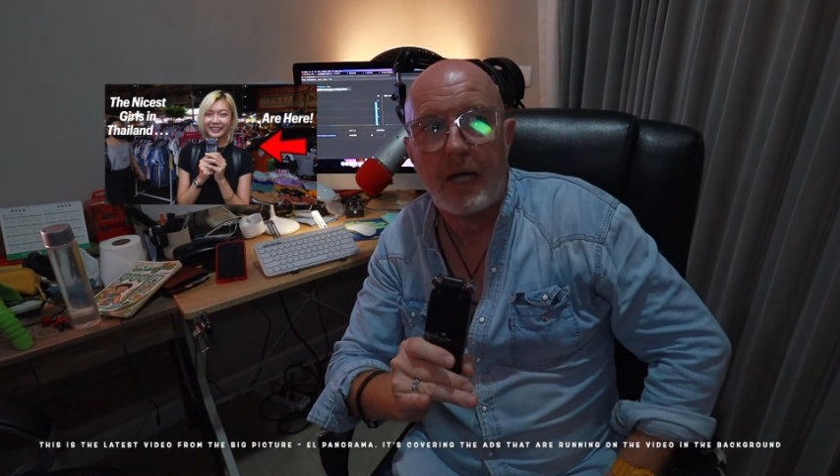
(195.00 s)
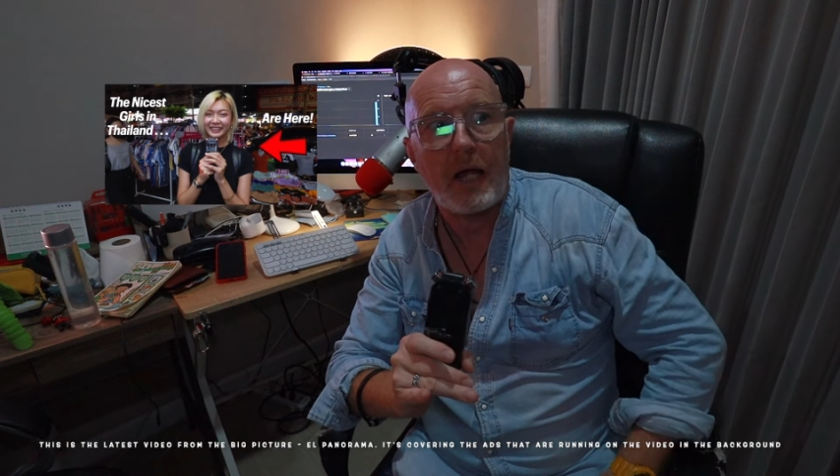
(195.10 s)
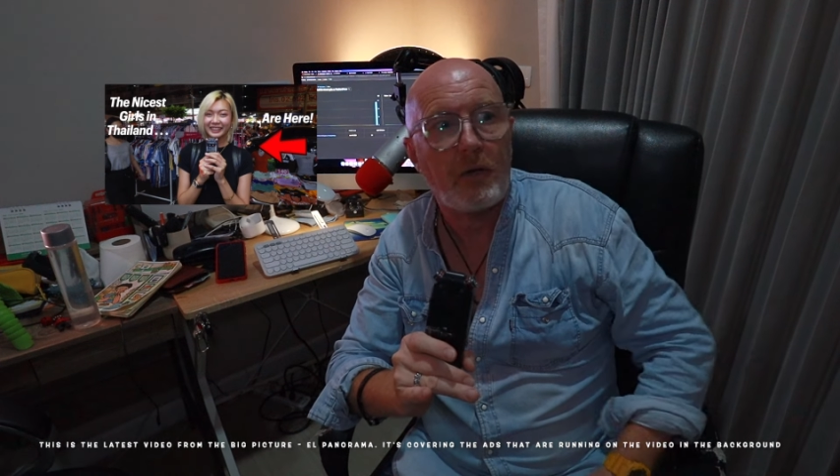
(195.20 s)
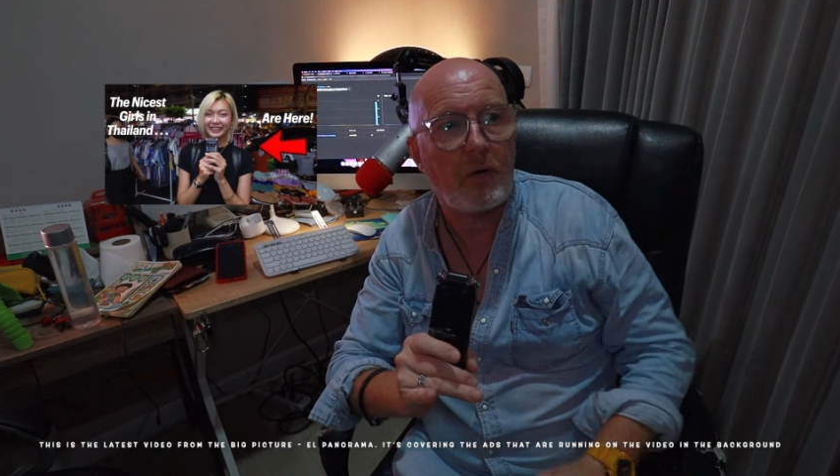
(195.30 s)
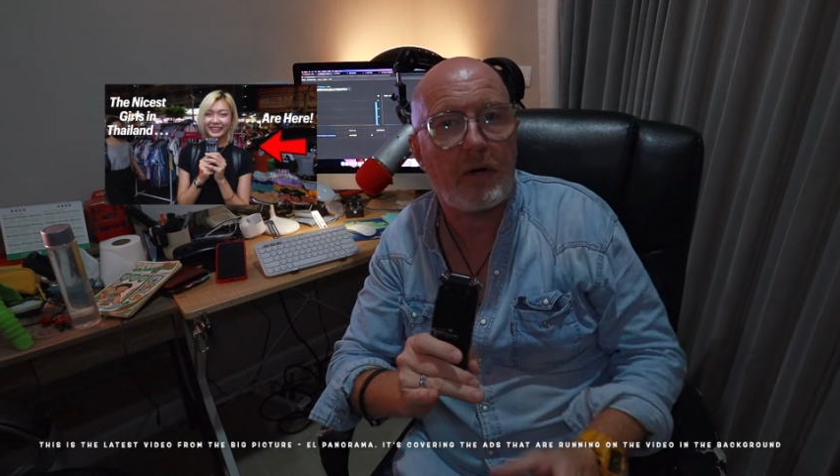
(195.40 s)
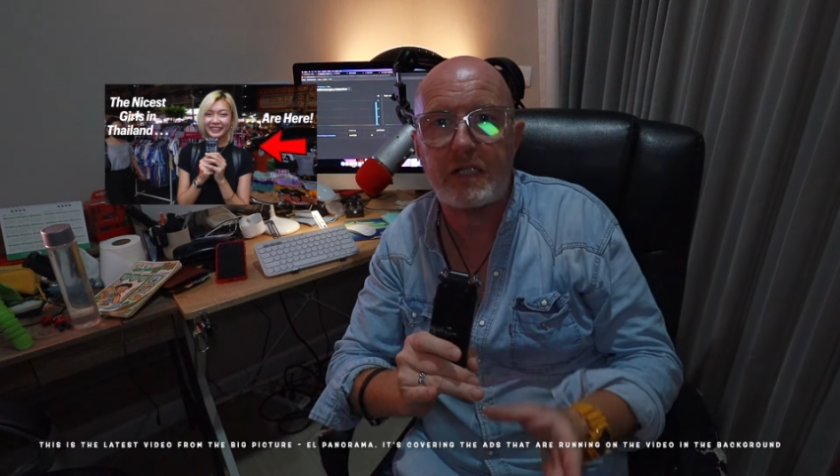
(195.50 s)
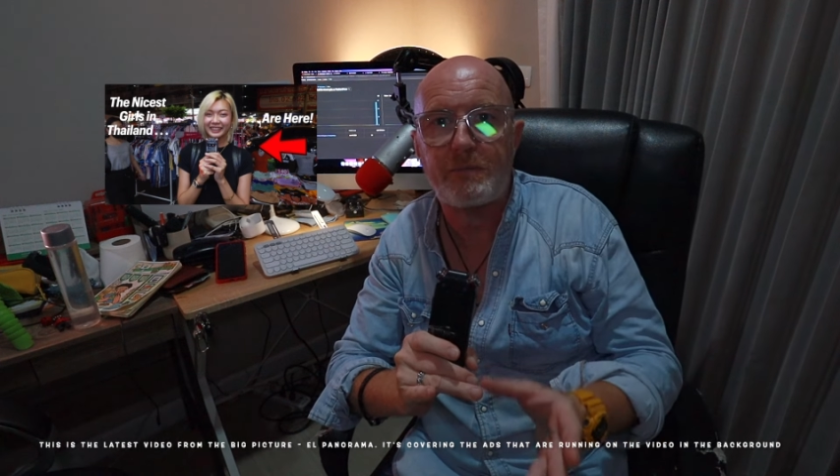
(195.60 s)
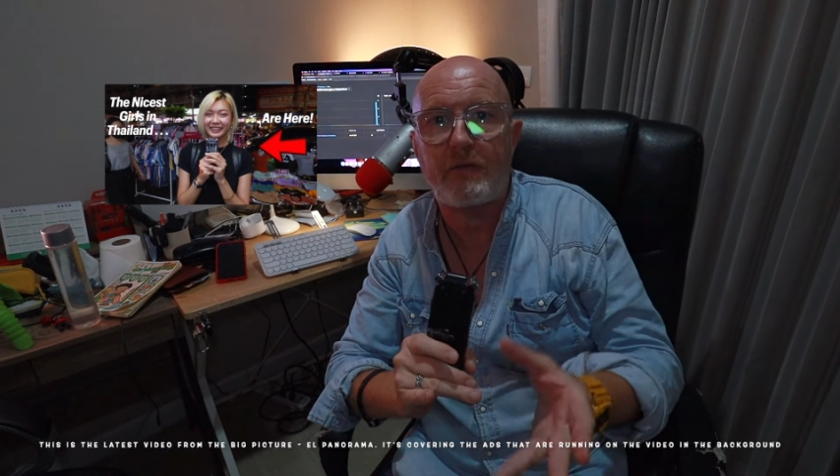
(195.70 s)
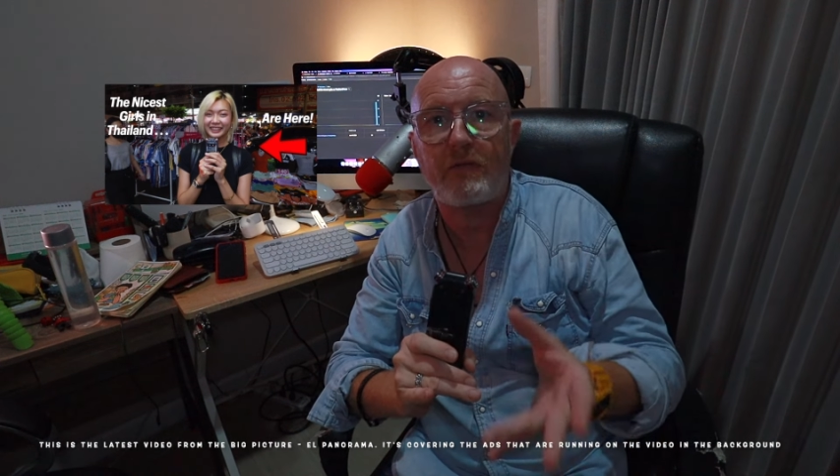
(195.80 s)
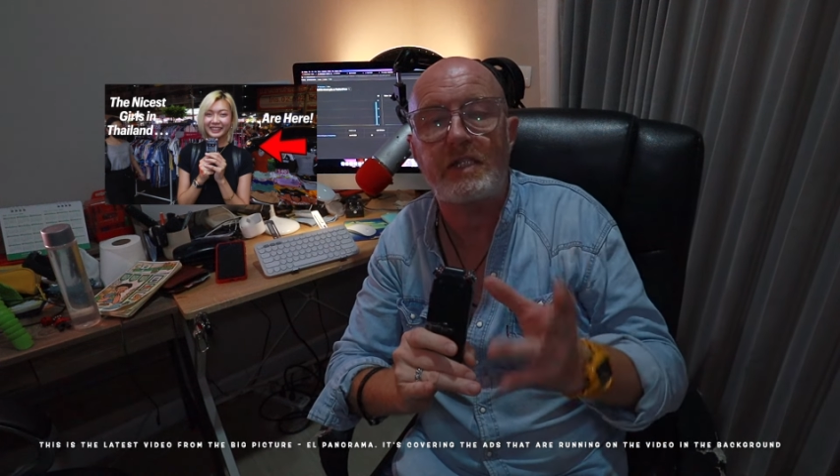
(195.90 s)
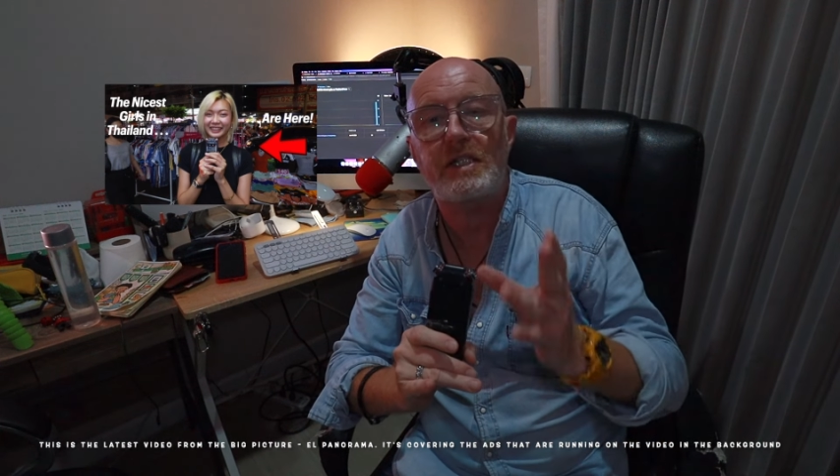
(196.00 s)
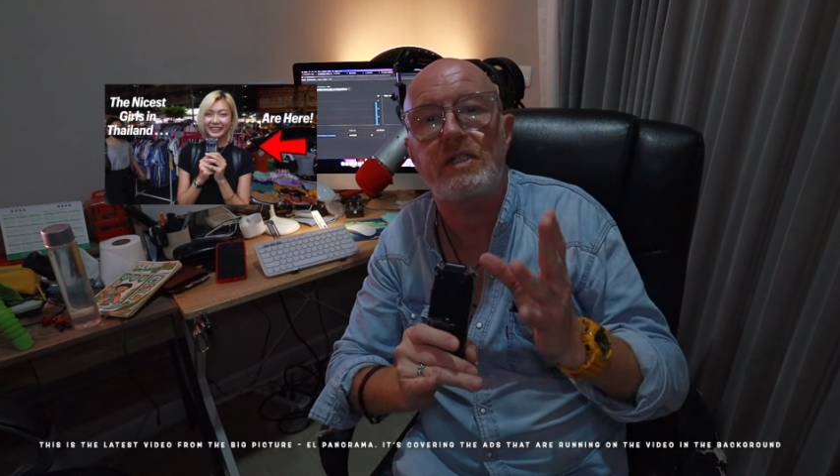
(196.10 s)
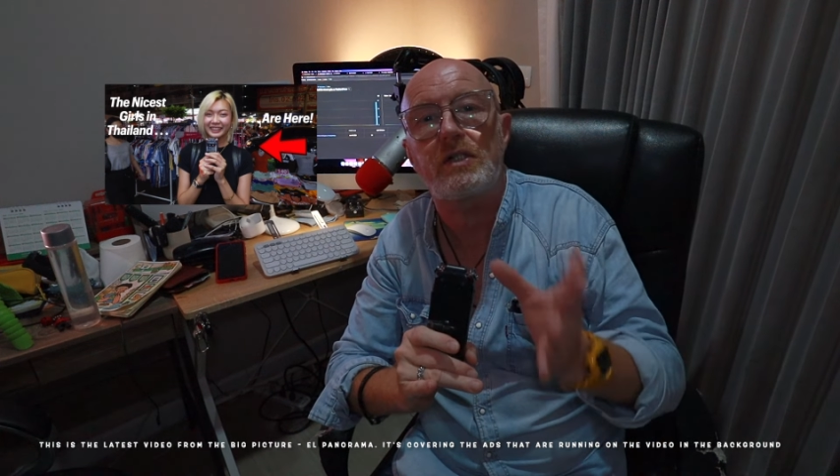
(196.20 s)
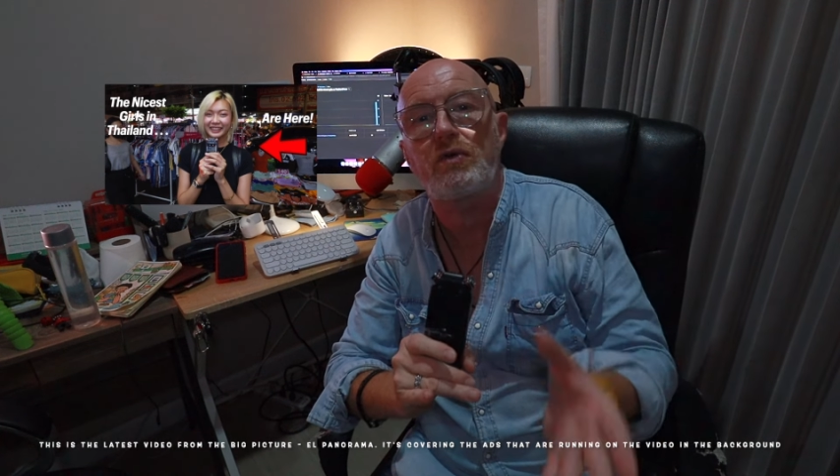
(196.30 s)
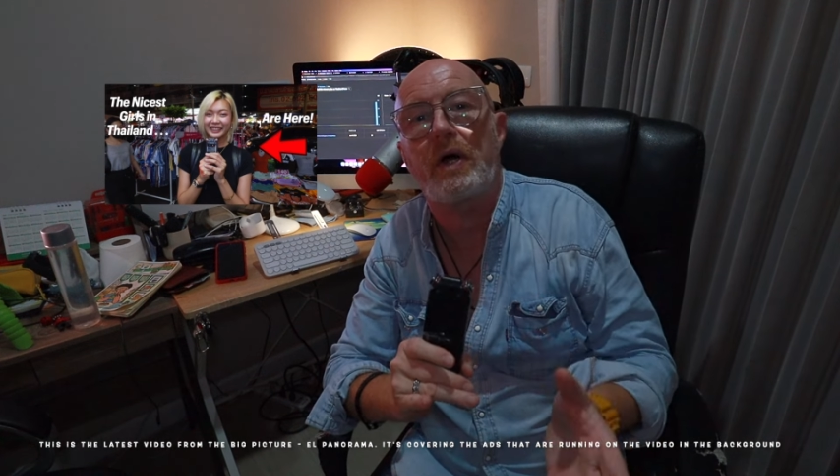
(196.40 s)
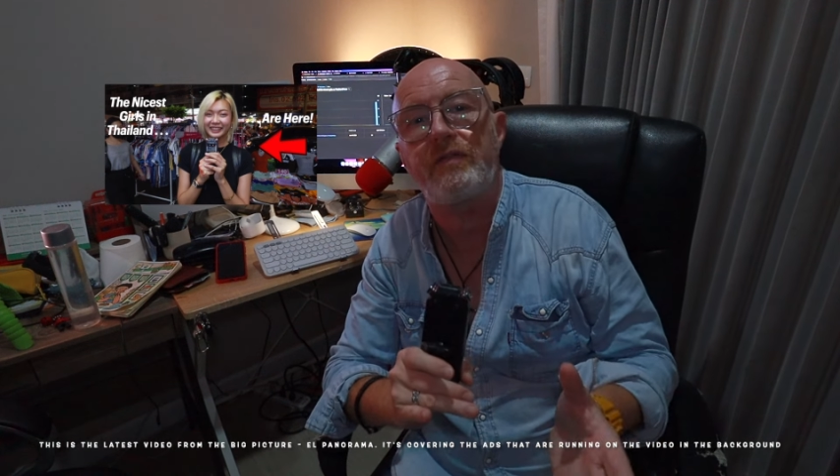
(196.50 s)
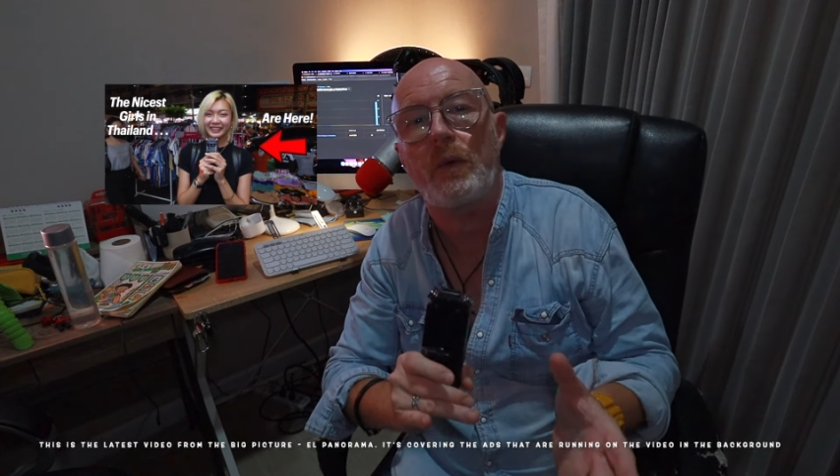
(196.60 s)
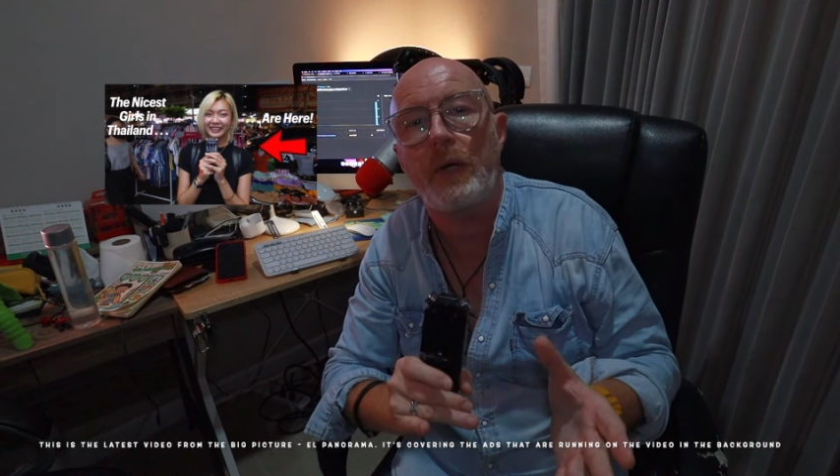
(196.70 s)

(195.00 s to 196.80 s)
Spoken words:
Another aspect of this is the driving.